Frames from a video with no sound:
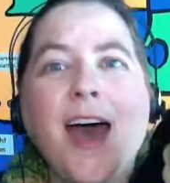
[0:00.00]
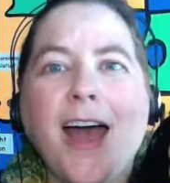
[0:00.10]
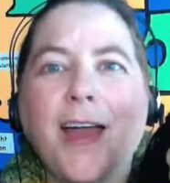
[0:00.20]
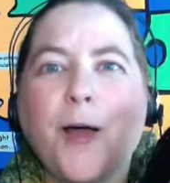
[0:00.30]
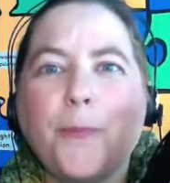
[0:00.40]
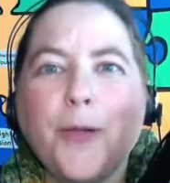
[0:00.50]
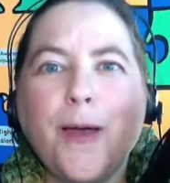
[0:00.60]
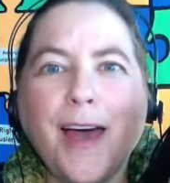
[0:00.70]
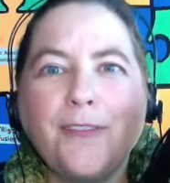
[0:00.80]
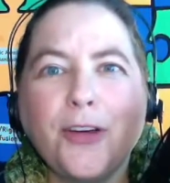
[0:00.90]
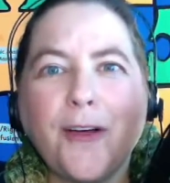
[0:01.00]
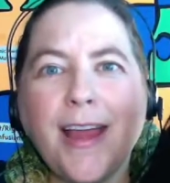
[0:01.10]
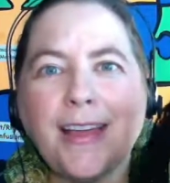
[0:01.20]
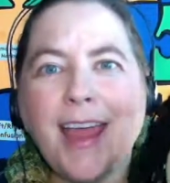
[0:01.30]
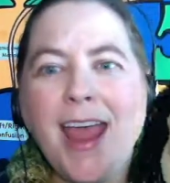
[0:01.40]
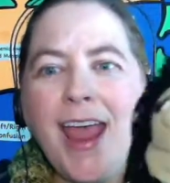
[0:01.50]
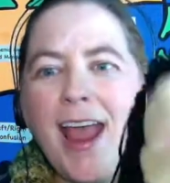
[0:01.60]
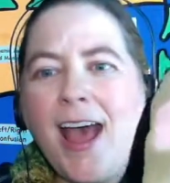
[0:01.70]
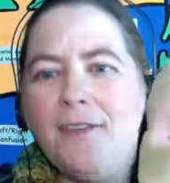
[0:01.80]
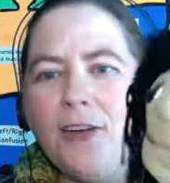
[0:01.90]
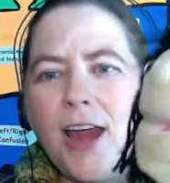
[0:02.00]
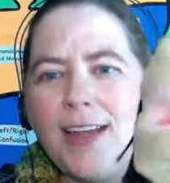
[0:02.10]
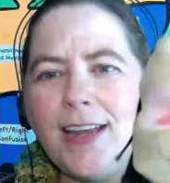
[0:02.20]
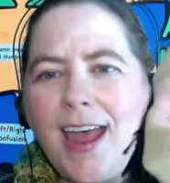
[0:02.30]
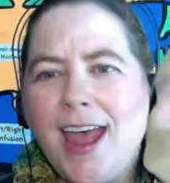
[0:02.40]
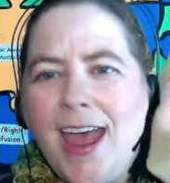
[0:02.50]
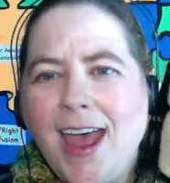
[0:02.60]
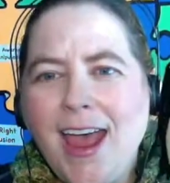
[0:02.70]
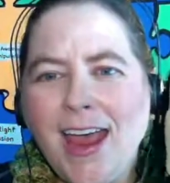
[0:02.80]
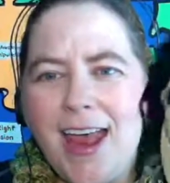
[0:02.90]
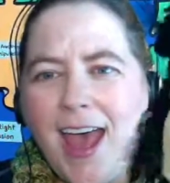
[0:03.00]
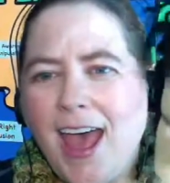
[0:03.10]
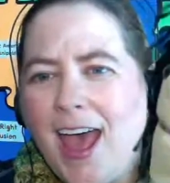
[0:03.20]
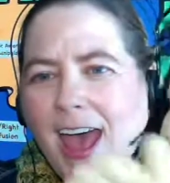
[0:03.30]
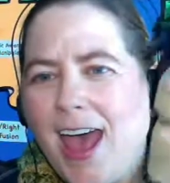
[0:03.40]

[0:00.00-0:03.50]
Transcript: I hope you have a great day. Have a great day! Yay!